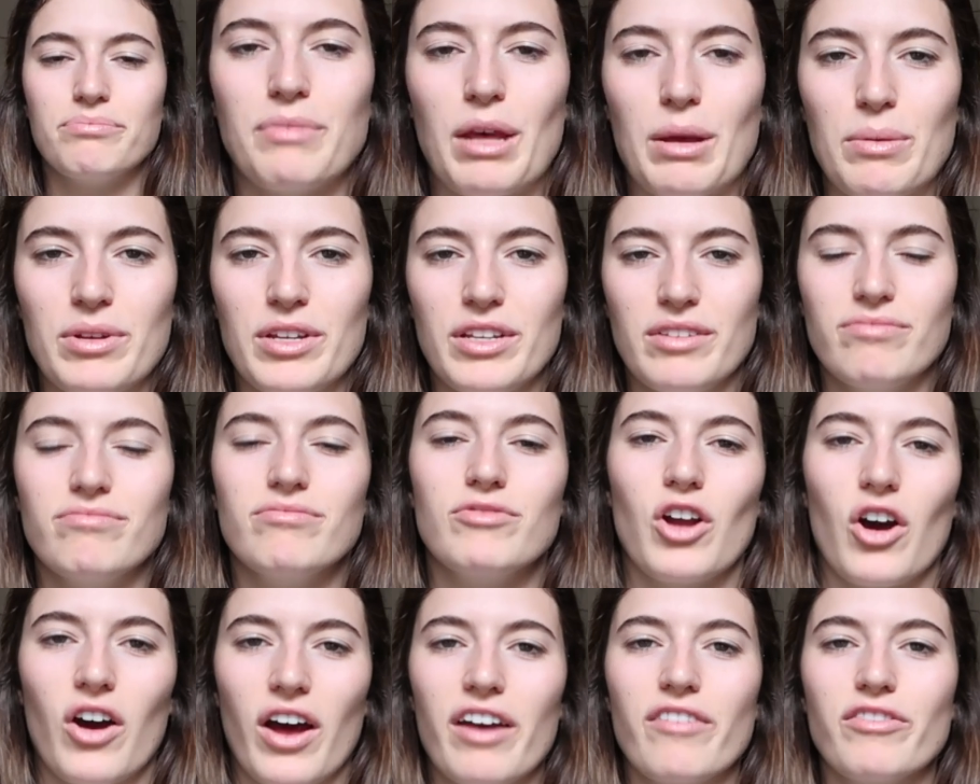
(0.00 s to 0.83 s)
maybe
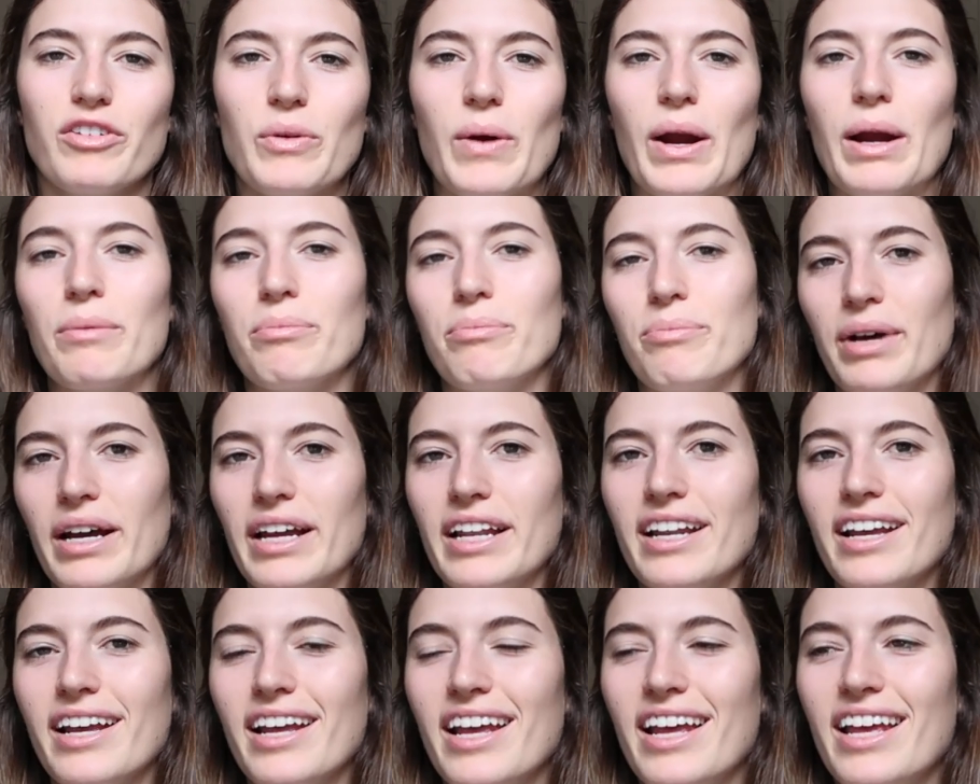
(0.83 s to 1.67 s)
not everywhere,
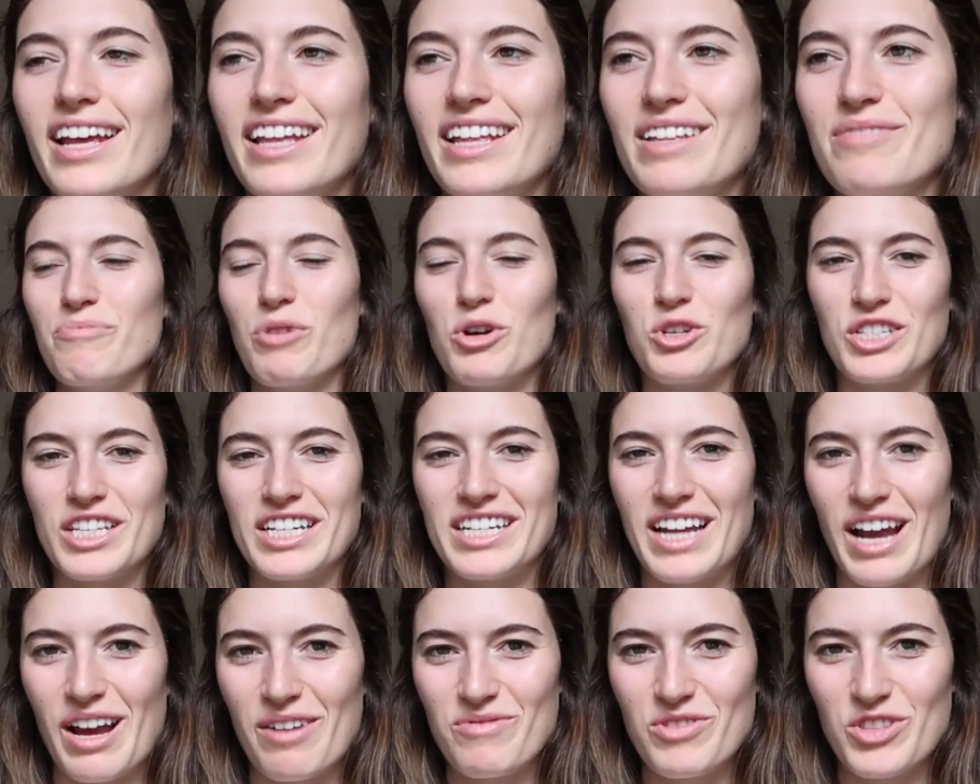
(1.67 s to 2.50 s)
but most of the
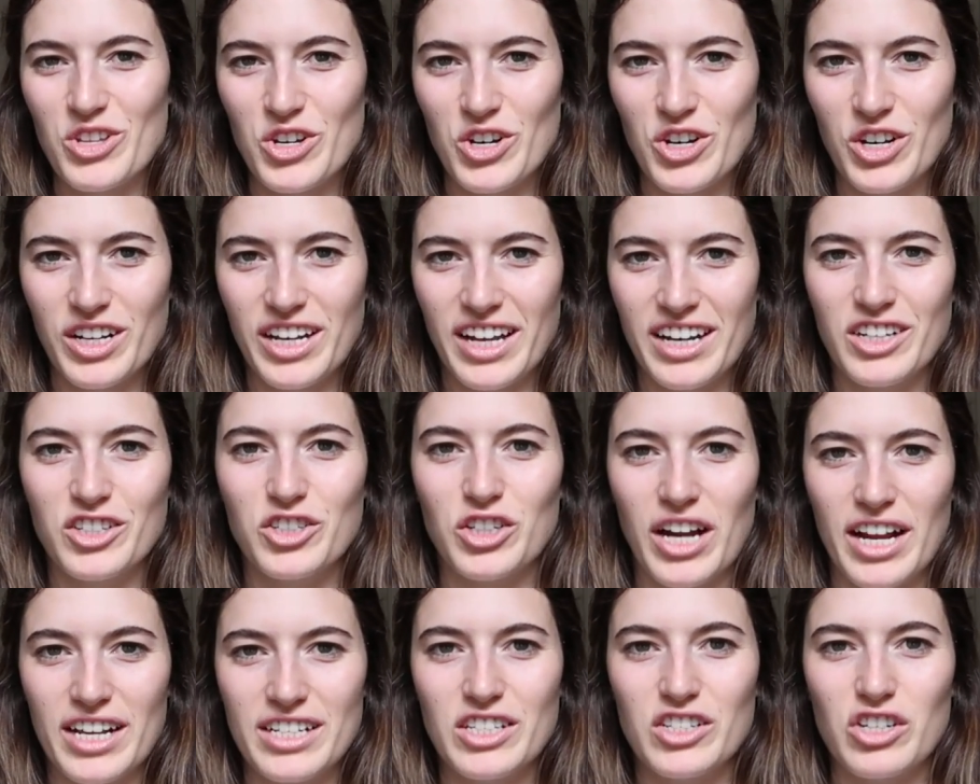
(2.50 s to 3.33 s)
time they're going to
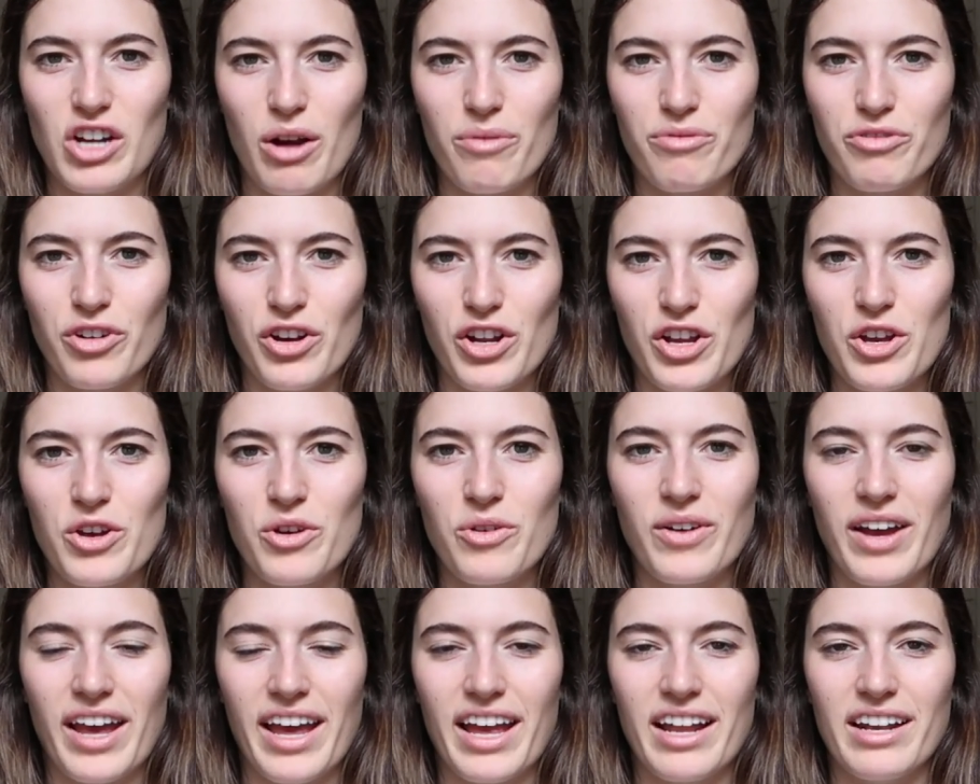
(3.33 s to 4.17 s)
try and stop for
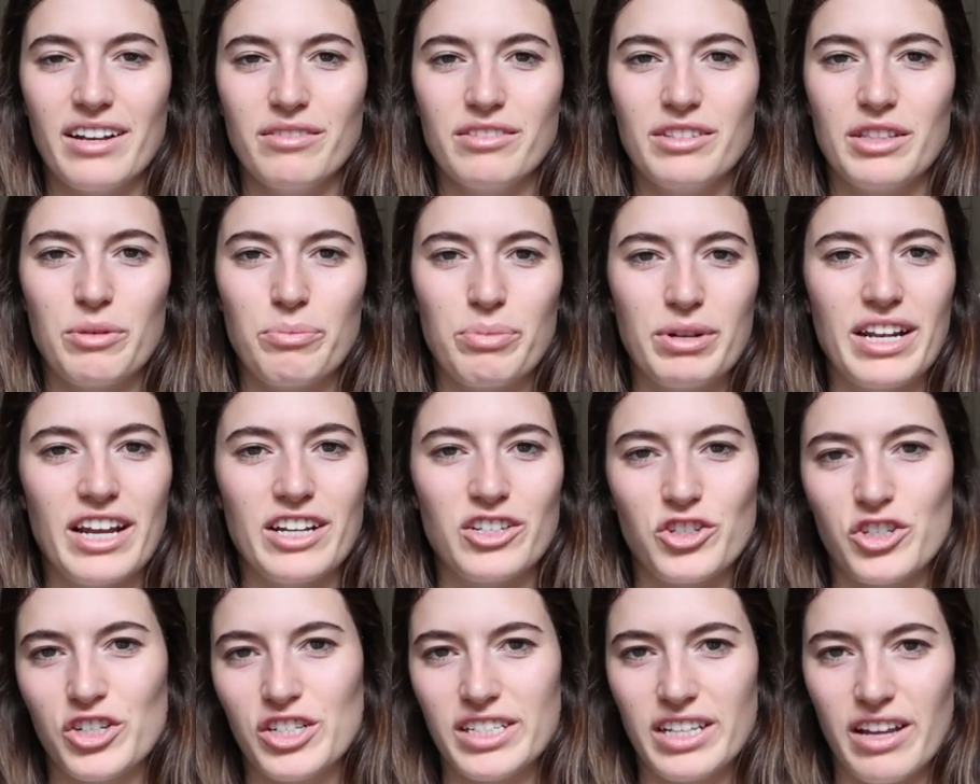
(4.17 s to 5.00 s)
you, and the
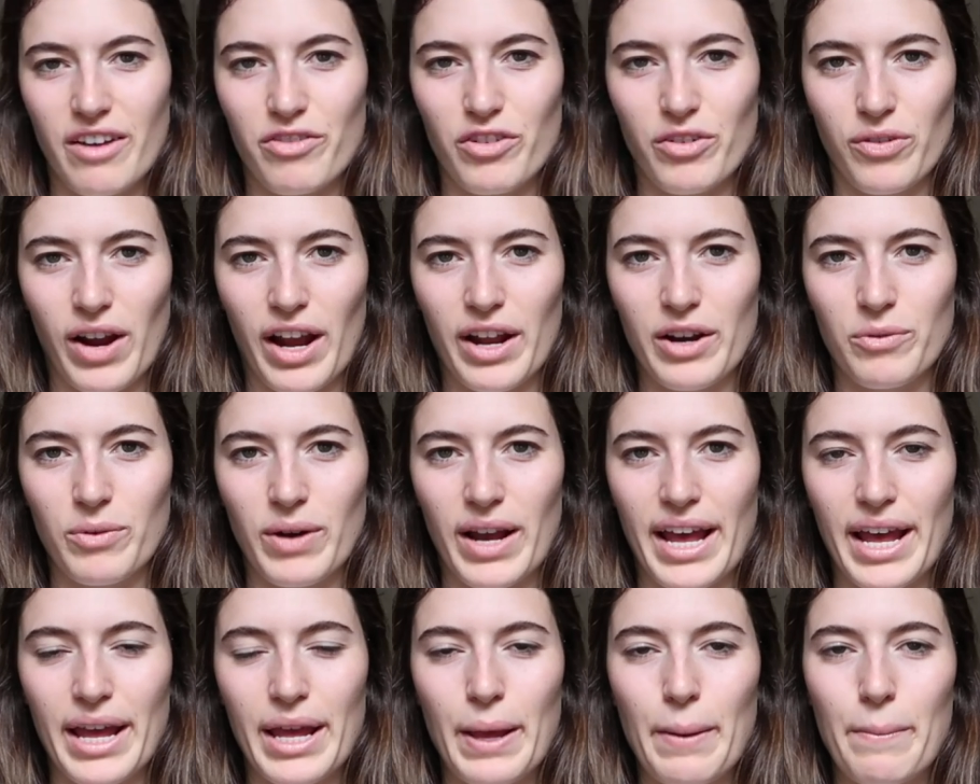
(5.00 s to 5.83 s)
pedestrians have the right of
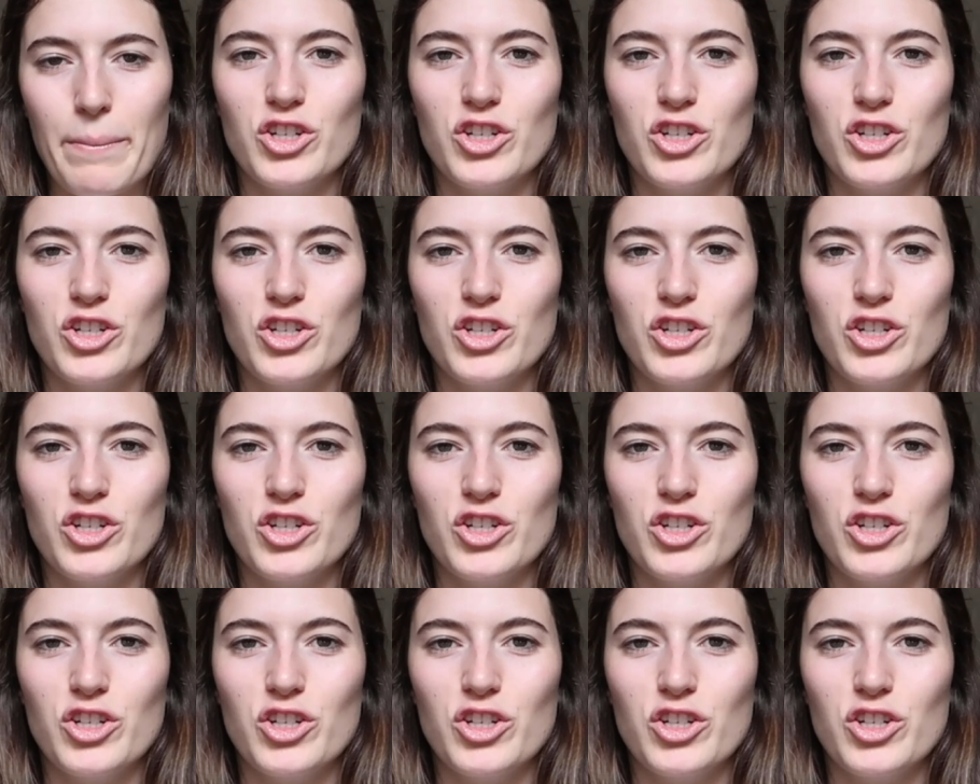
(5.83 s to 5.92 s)
way.